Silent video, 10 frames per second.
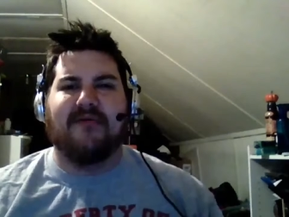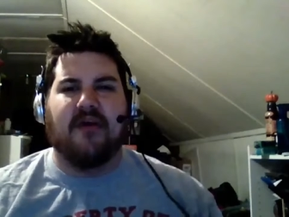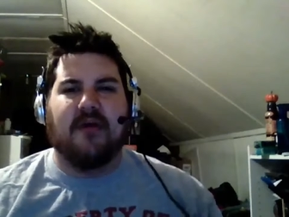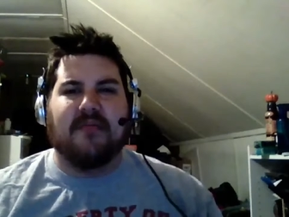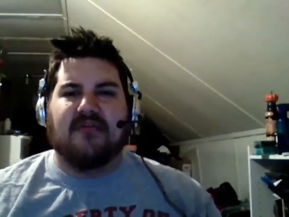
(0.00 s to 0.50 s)
for
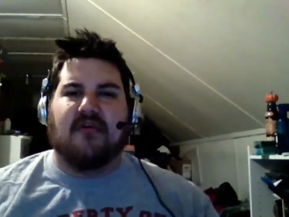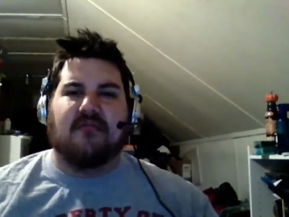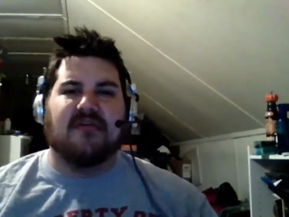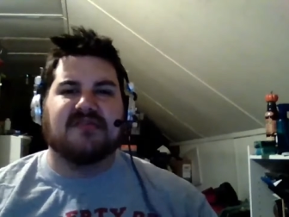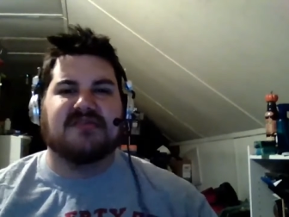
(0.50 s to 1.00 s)
him in the
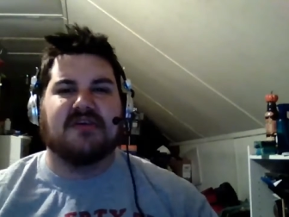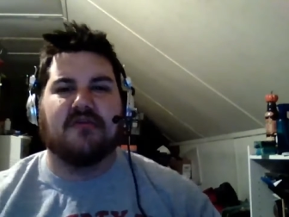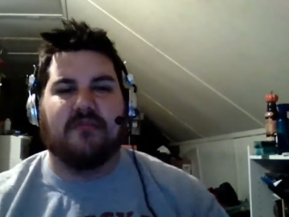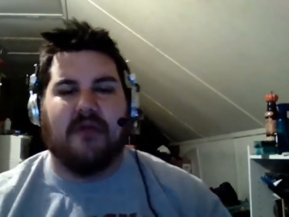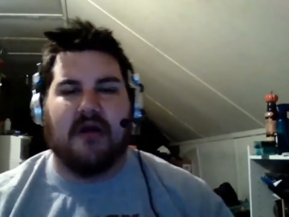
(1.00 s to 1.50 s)
long run. So
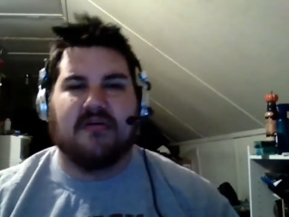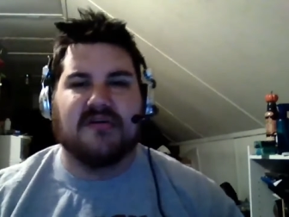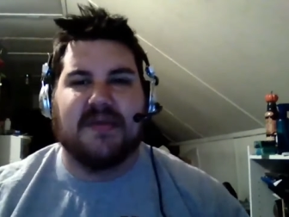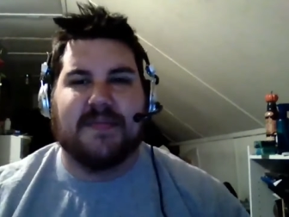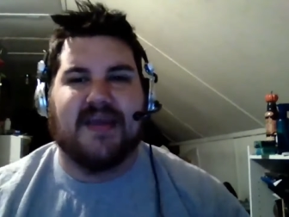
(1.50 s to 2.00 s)
The Rock
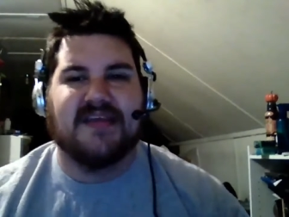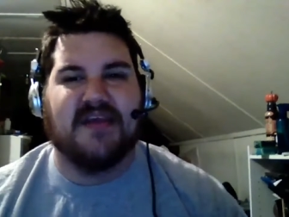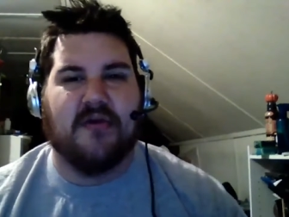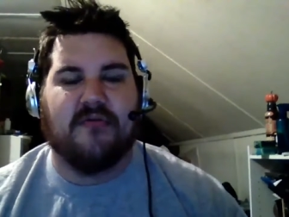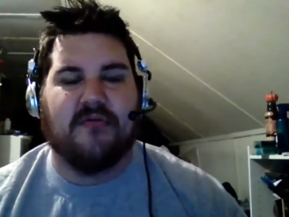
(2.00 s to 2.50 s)
goes up against
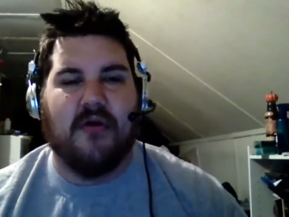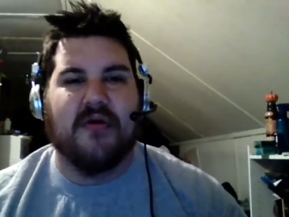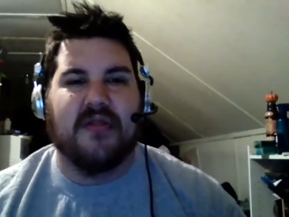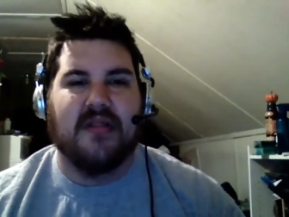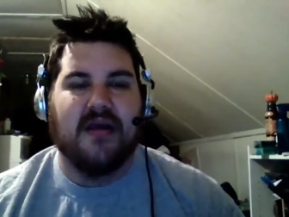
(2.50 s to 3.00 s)
Eric
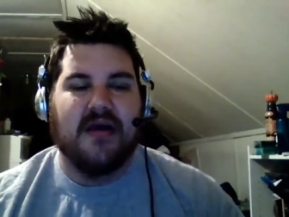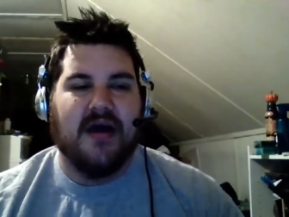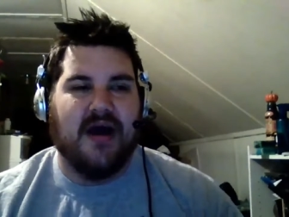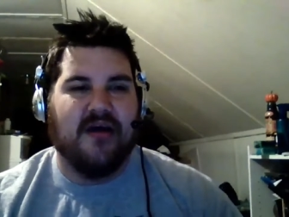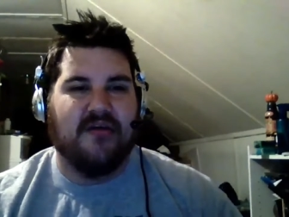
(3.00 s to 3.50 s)
Rowan.
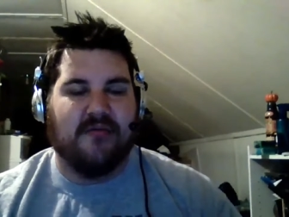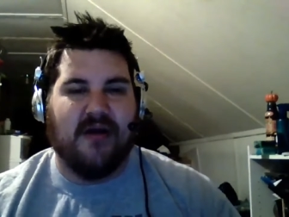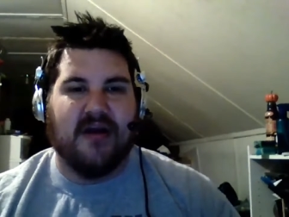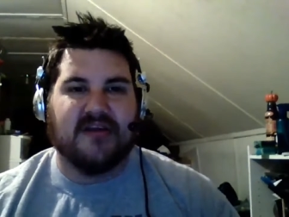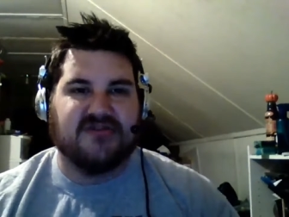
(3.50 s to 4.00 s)
Uh, the
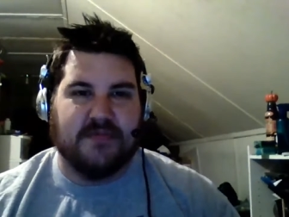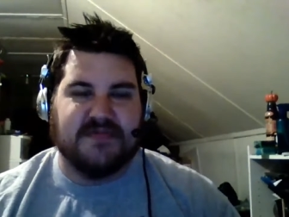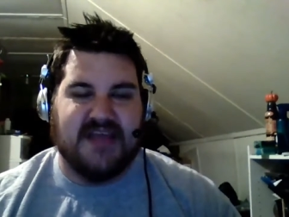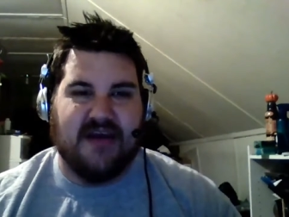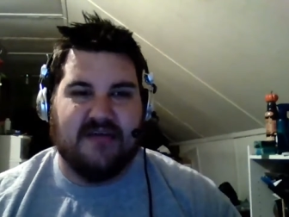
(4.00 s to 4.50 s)
Rock
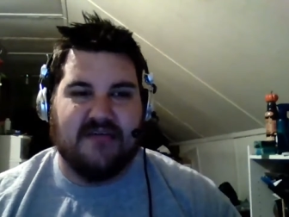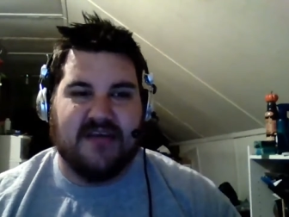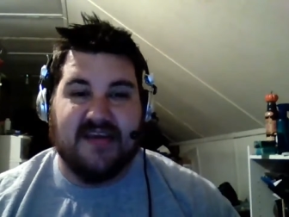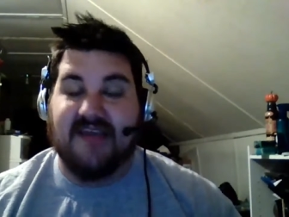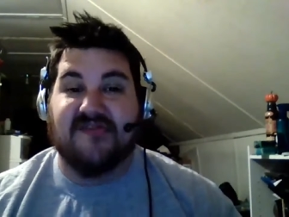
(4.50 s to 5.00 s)
strips down.
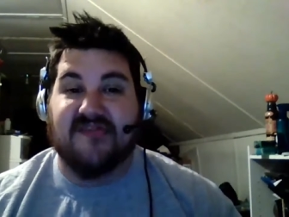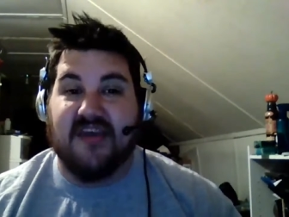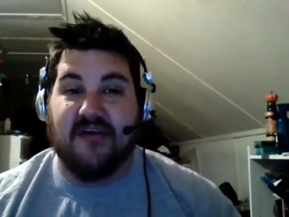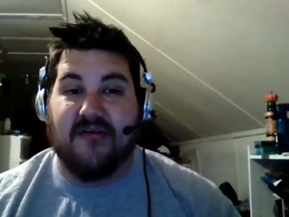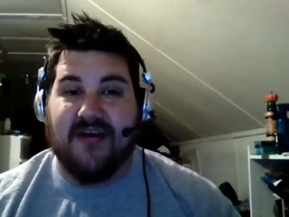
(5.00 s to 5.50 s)
He has his
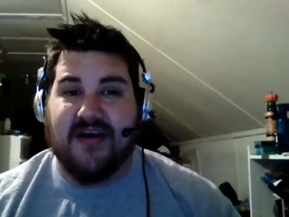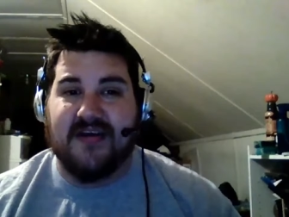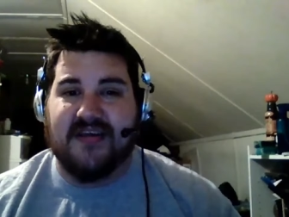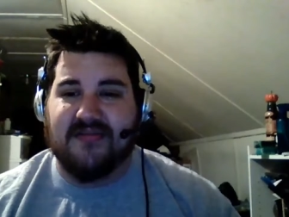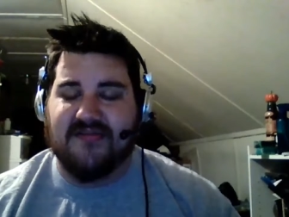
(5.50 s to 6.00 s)
gear on.
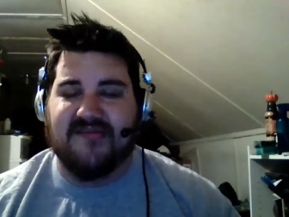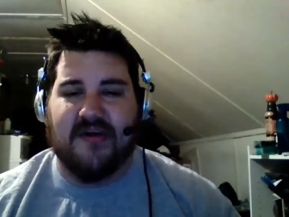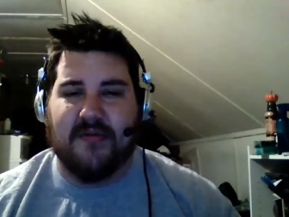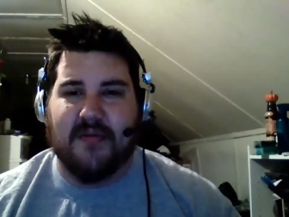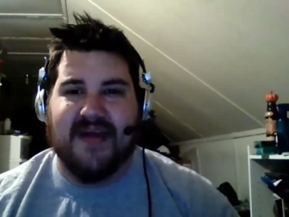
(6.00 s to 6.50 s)
He throws his
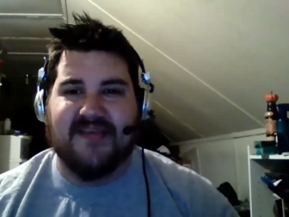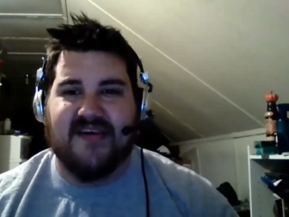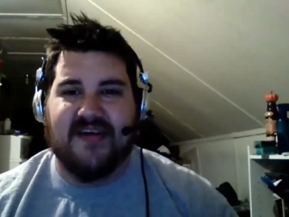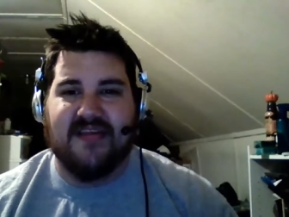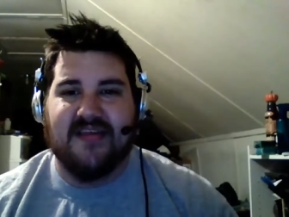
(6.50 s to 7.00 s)
elbow pads
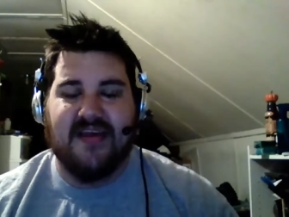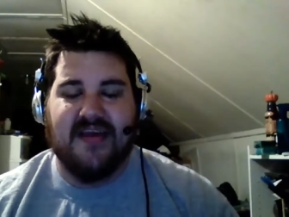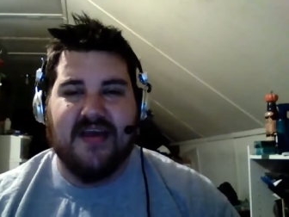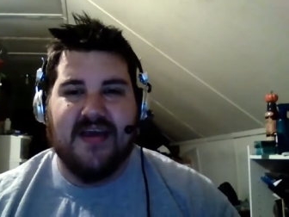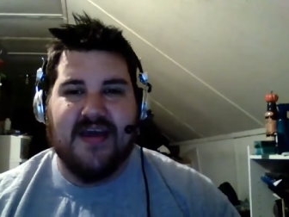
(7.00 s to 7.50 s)
on.
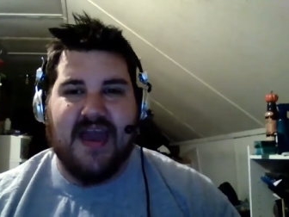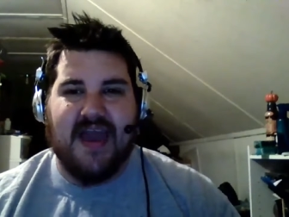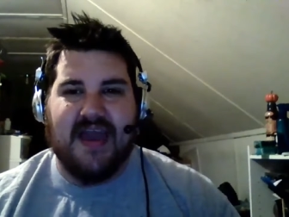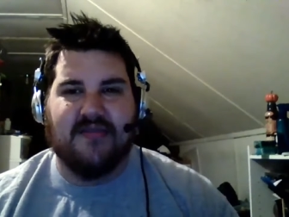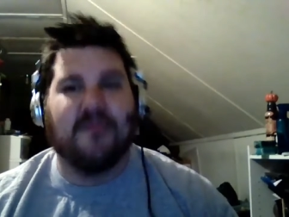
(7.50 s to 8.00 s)

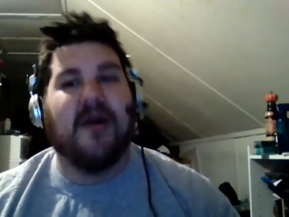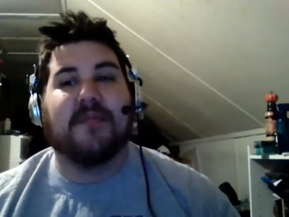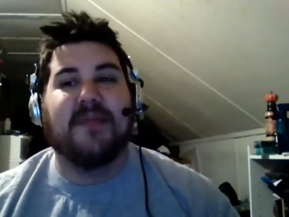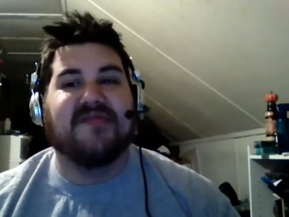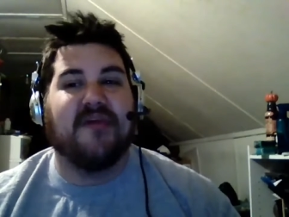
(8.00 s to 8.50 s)
And The Rock
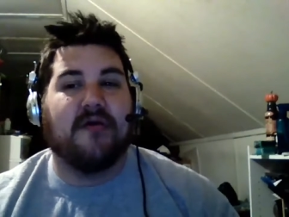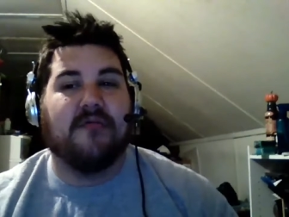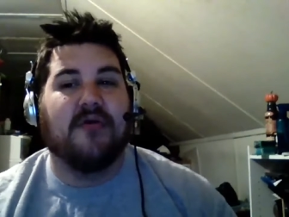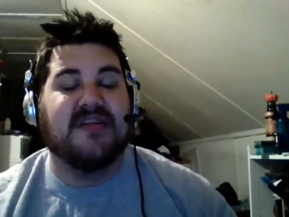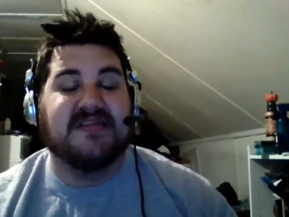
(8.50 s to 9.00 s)
beats Eric
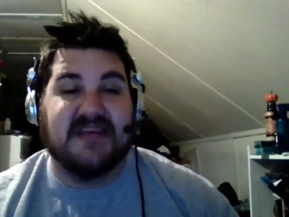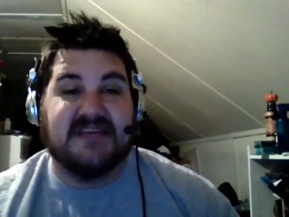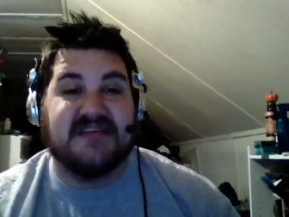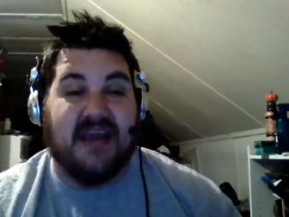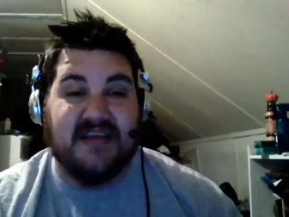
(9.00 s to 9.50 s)
Rowan in
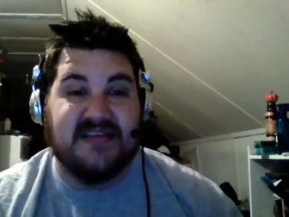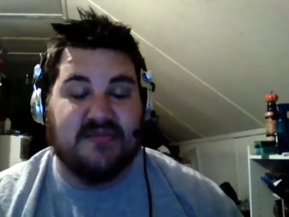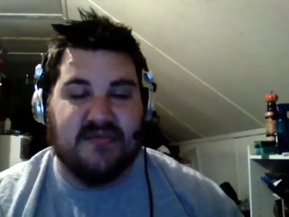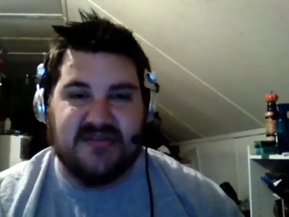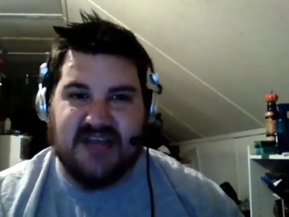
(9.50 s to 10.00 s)
six seconds,
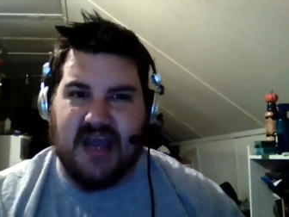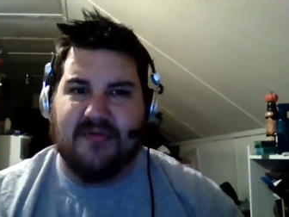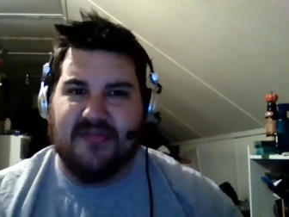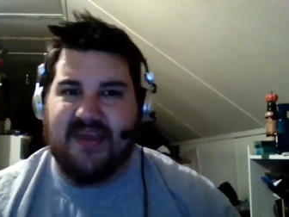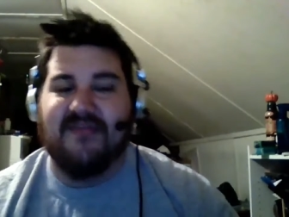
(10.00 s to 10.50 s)
which I
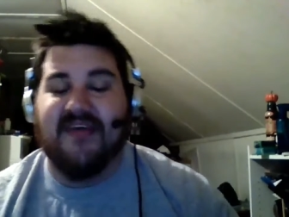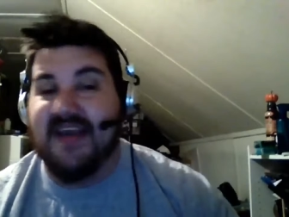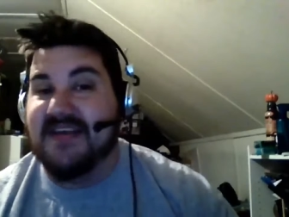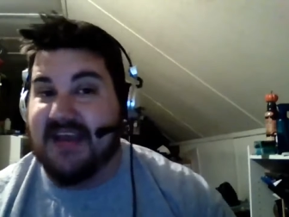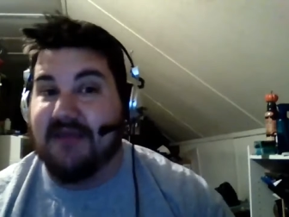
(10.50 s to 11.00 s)
believe
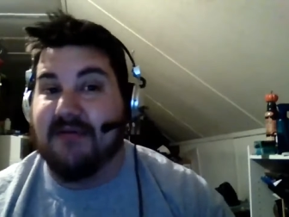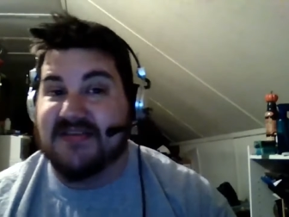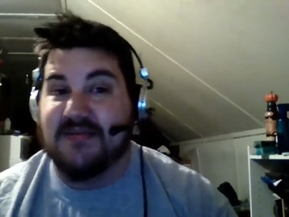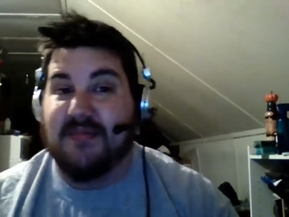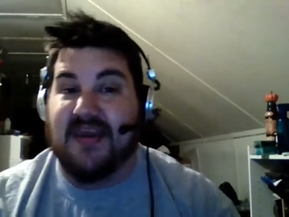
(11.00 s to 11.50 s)
is a
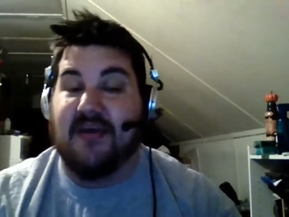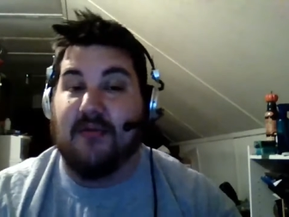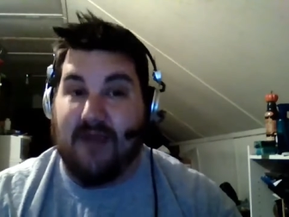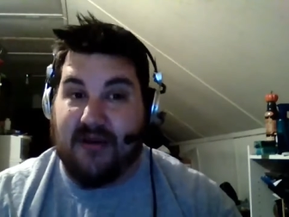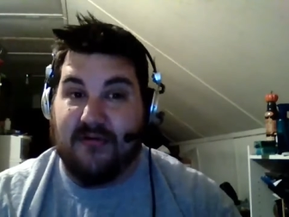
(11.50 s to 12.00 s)
WrestleMania
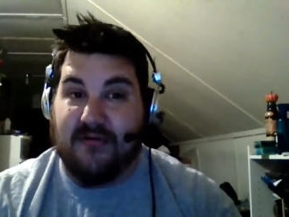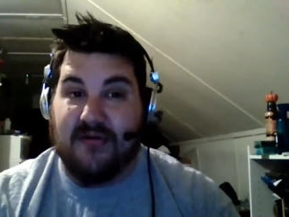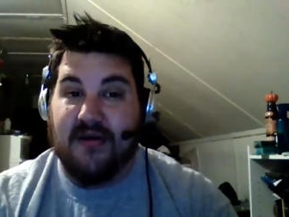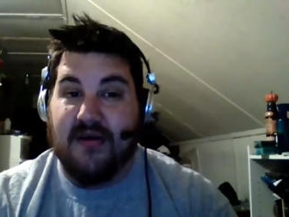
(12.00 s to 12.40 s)
record